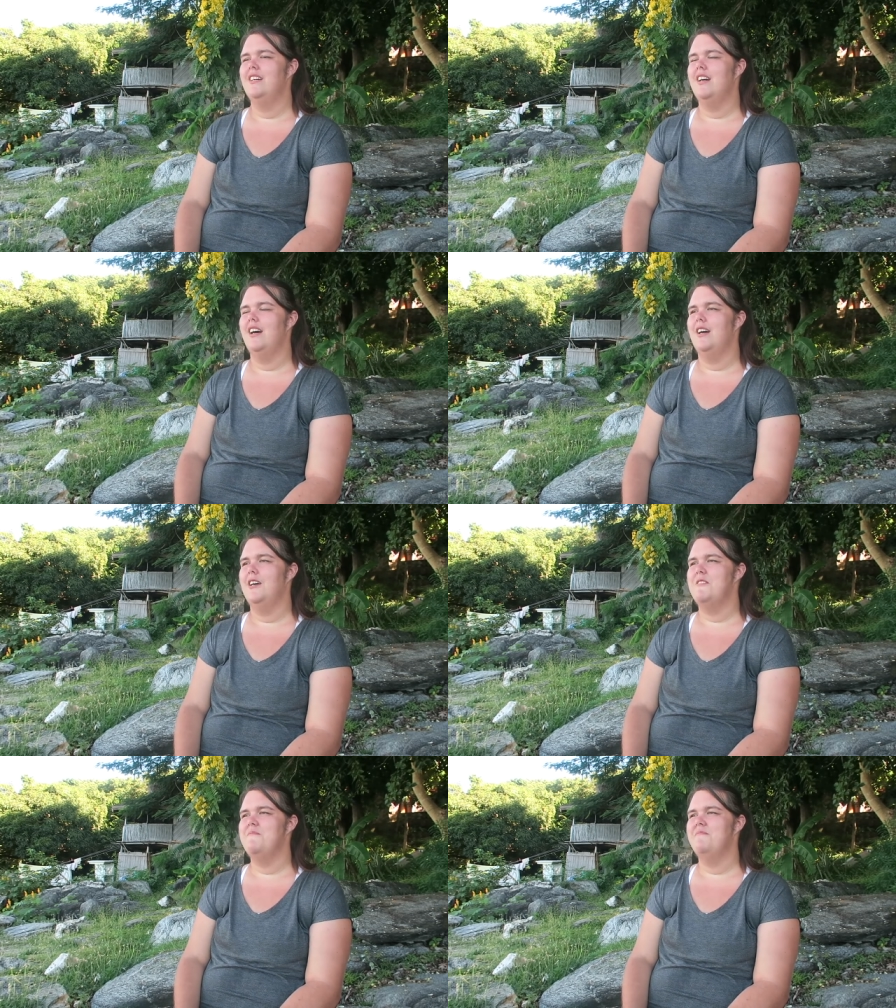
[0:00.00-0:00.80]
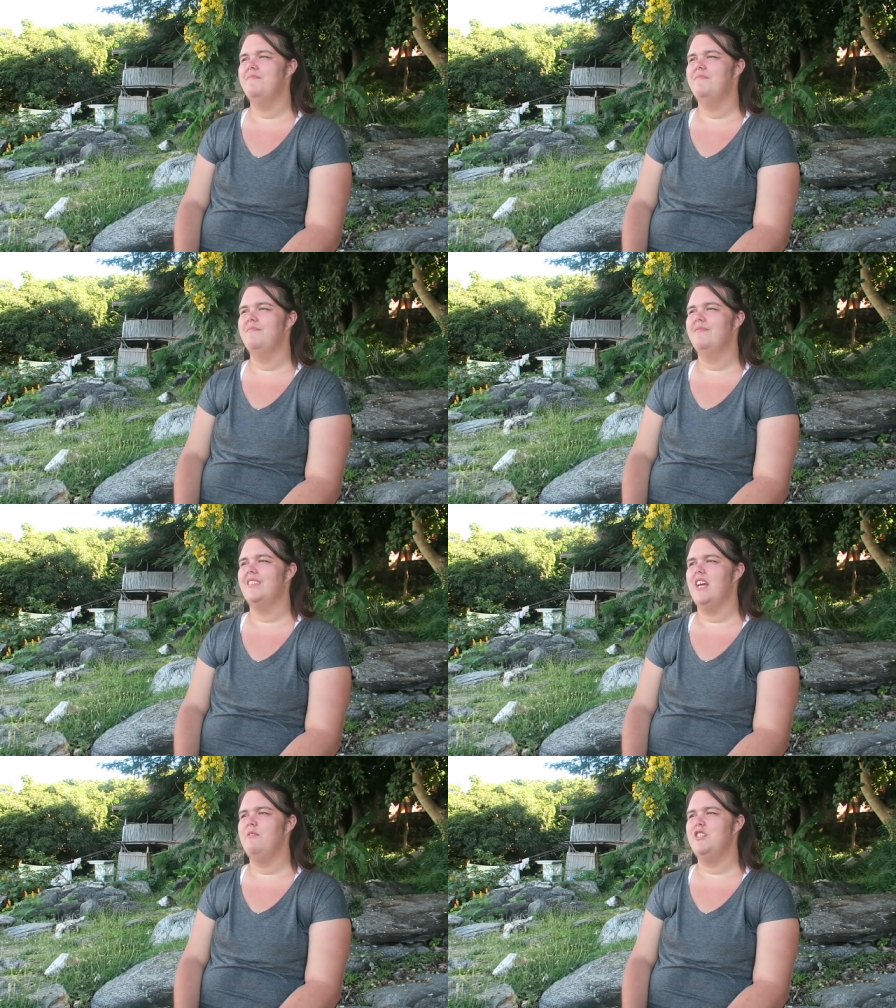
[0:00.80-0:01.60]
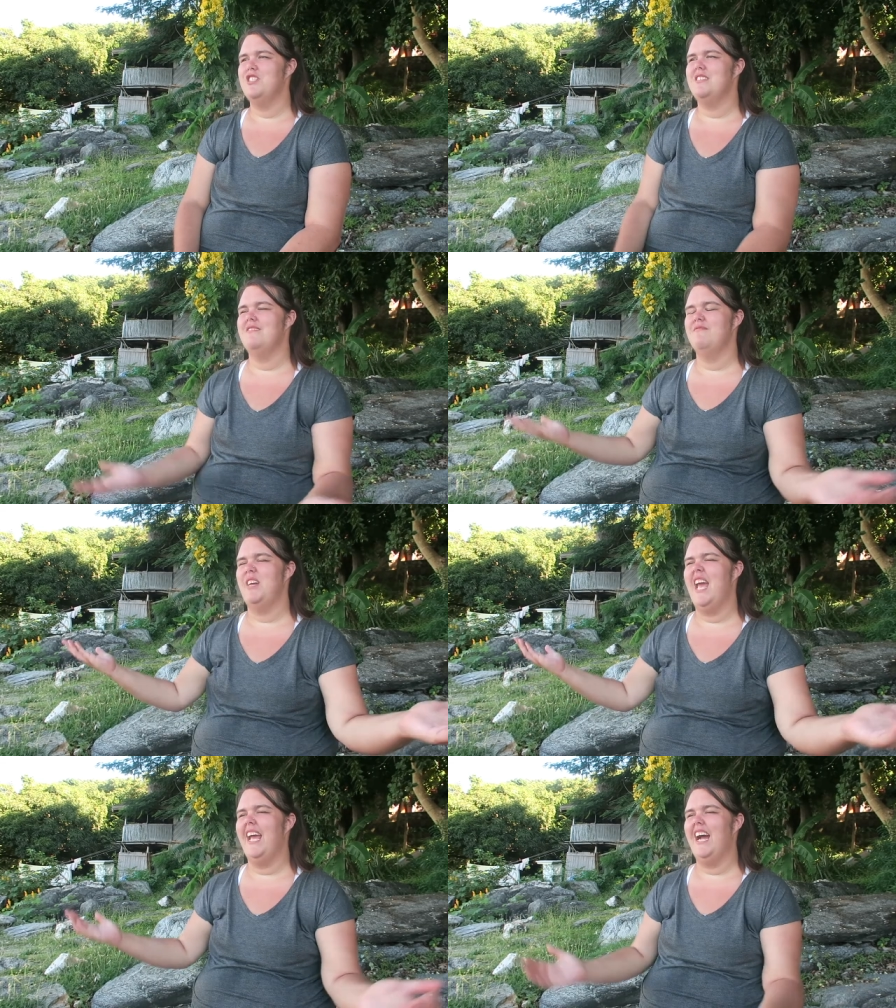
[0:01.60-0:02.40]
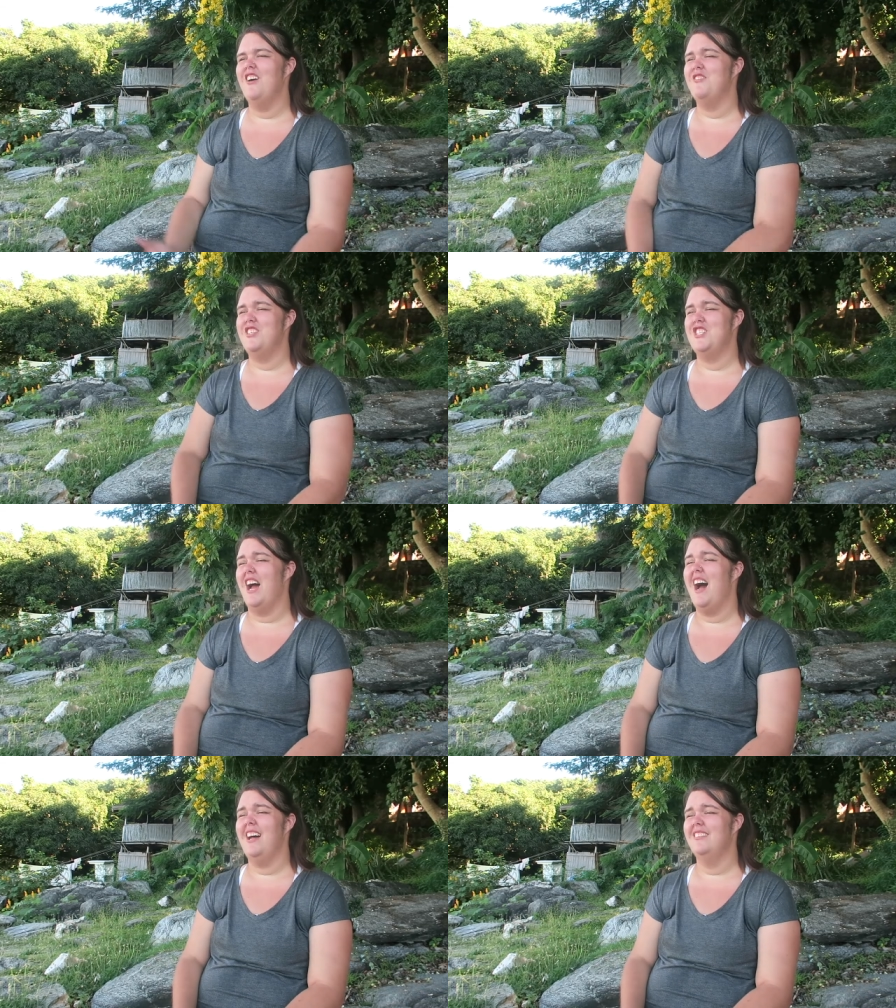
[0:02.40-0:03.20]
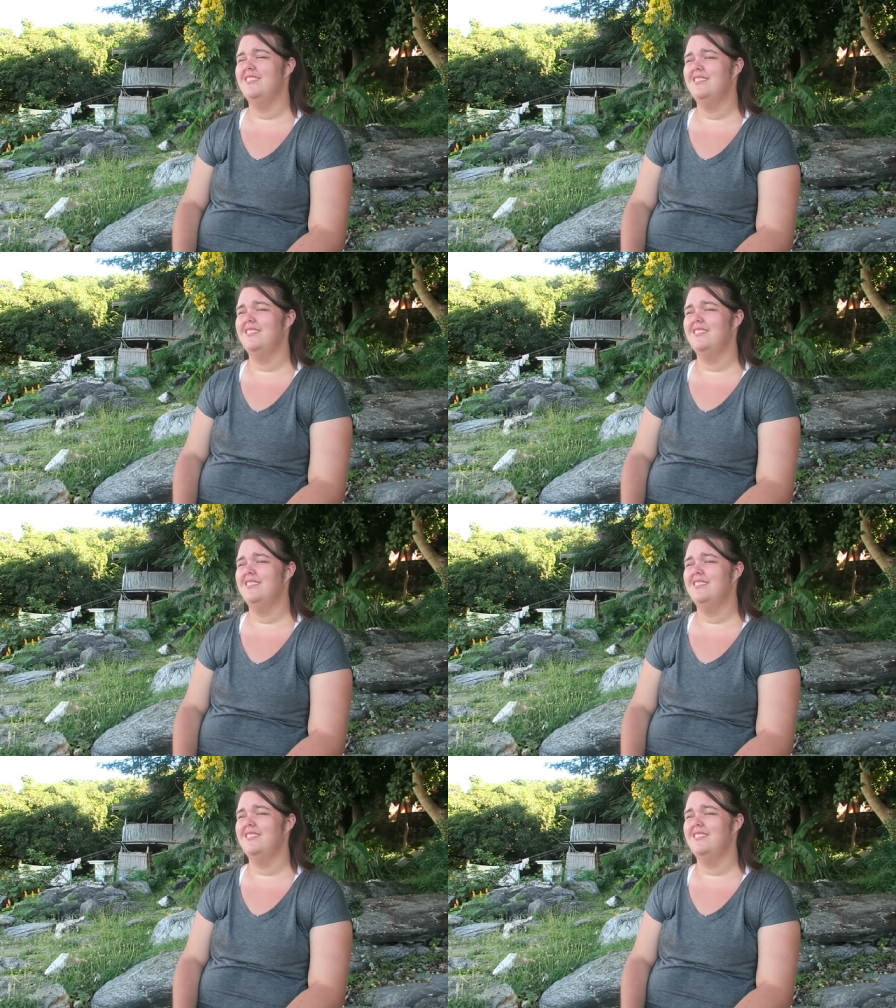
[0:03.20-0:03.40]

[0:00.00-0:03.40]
Um, and we just, we hang out, we chat.